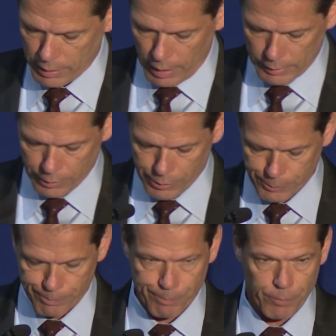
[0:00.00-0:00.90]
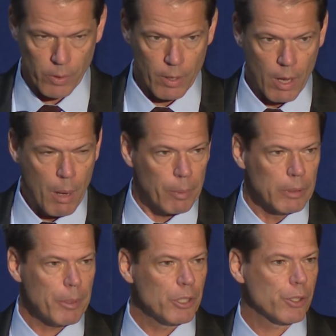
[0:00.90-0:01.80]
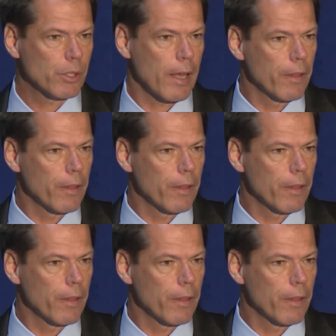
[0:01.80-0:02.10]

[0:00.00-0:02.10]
But let me just say